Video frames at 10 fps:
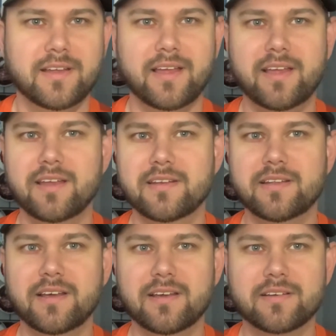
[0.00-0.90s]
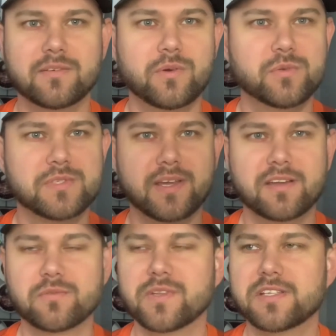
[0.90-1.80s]
And it was like
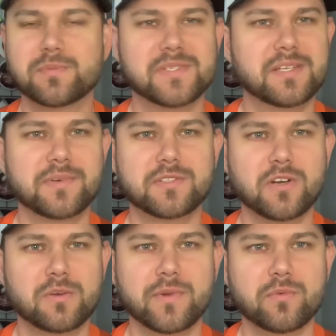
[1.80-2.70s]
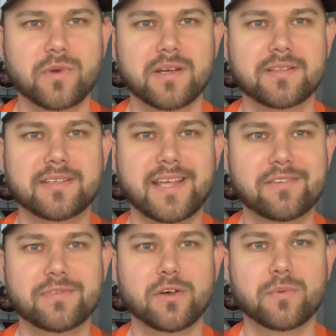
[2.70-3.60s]
a really specific tournament run that Dave
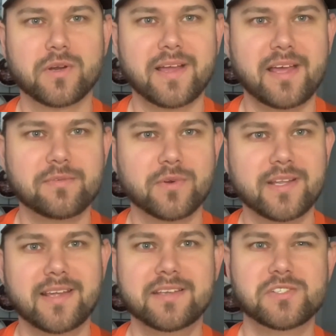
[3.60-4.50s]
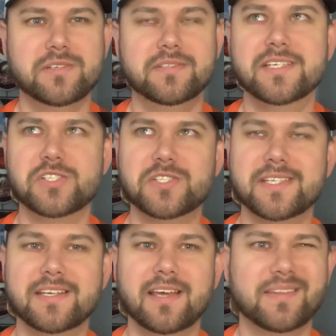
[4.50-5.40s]
Feldberg had for
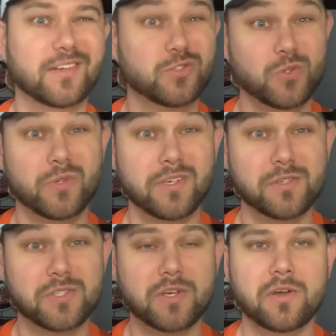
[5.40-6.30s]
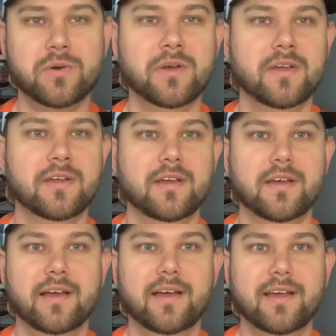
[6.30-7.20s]
NADGT, I think 2 years ago.
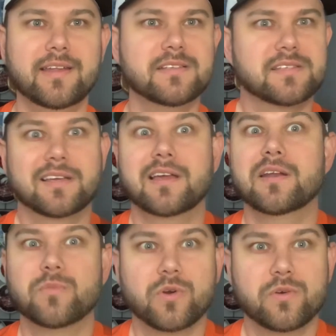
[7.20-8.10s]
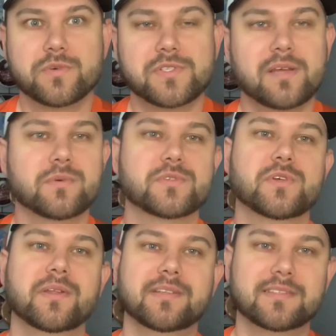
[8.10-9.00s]
And it's like kind of more overstable.
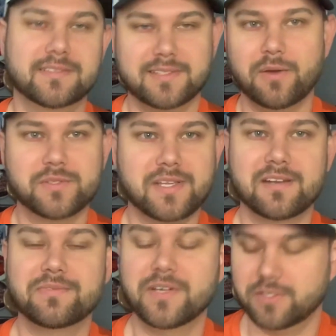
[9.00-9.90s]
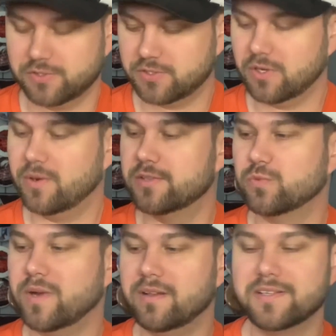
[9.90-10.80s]
So I think that was kind of fun to show, as
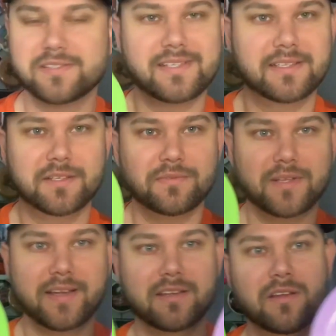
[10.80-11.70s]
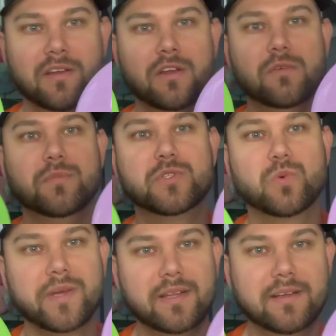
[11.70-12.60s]
well as seeing the flight
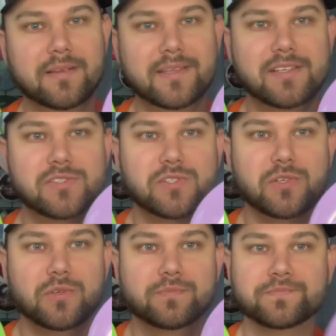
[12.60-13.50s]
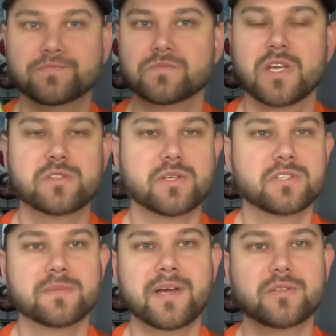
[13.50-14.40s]
between these two. So I
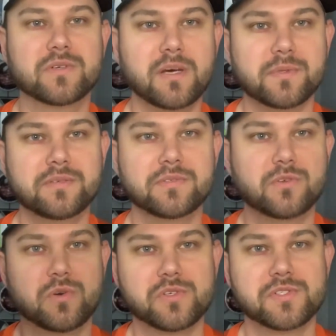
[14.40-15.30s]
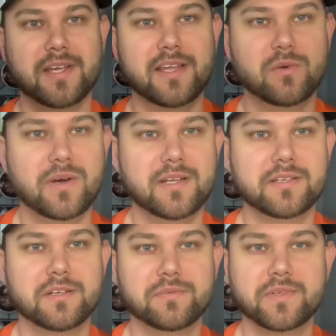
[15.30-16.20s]
took them out to a couple different courses at Etowah and
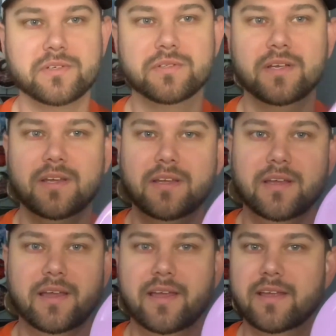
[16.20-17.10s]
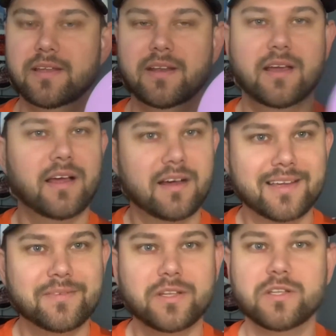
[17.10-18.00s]
Deerfield, and I'll
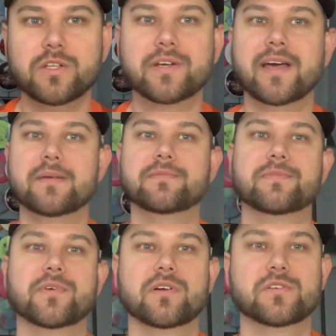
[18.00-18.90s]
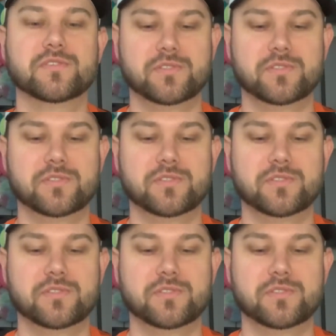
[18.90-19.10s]
give you a look at them first.